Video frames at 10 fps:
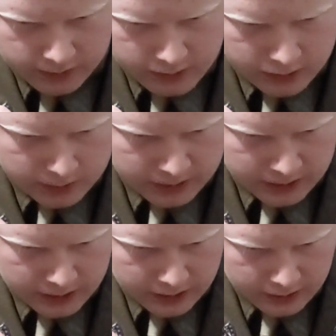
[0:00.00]
Should
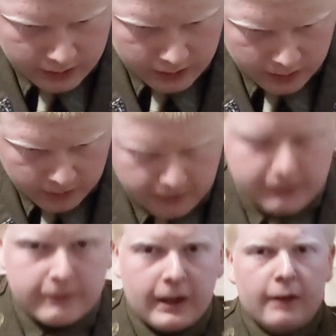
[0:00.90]
be, nope,
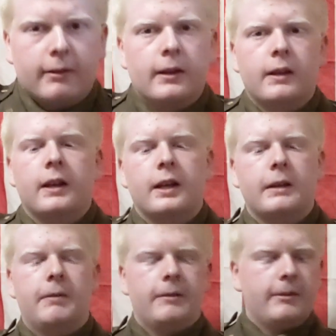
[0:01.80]
55.
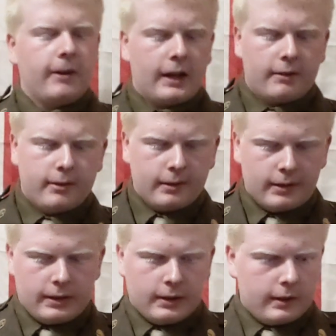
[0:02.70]
1955.
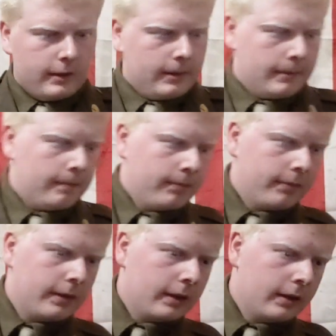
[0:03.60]

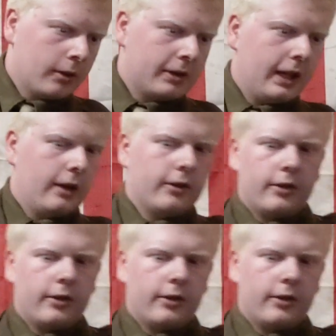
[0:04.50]
No tears